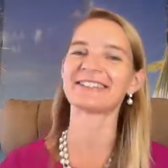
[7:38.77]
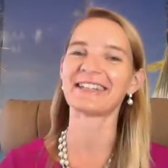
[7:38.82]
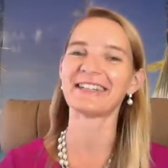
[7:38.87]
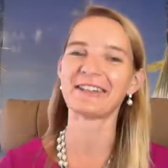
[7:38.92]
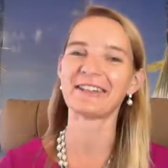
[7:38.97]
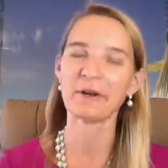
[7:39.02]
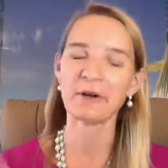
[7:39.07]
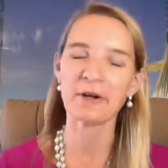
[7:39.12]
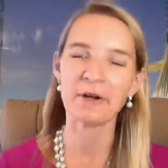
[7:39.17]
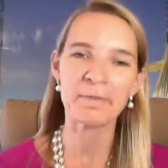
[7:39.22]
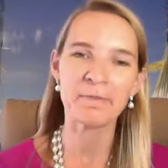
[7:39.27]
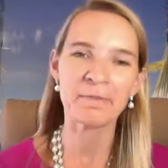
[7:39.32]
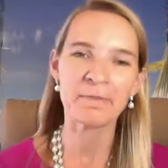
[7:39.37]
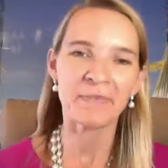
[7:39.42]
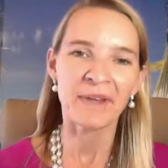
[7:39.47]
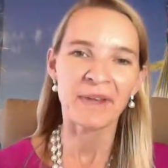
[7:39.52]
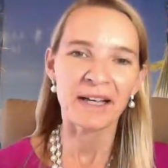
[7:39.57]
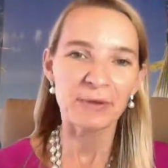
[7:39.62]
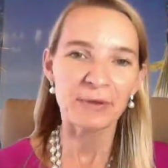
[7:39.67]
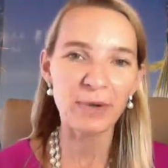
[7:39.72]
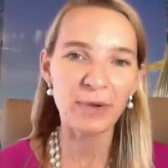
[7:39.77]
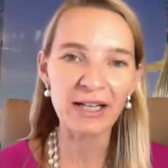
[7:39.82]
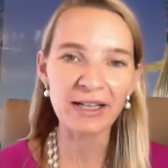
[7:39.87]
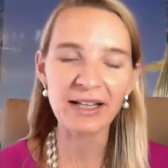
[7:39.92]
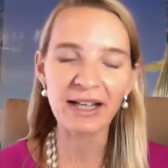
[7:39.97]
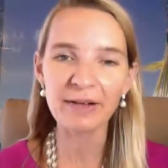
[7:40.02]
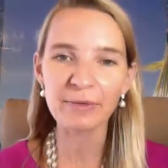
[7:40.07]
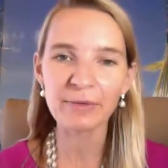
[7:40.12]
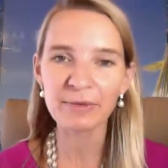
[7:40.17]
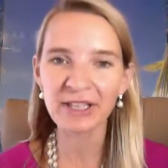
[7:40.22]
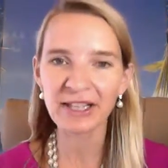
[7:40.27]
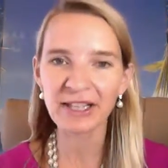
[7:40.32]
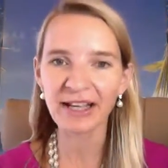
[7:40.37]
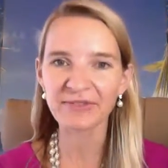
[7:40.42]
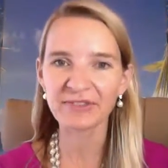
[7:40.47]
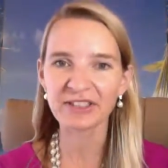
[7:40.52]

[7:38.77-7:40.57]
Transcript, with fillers: And well, I will have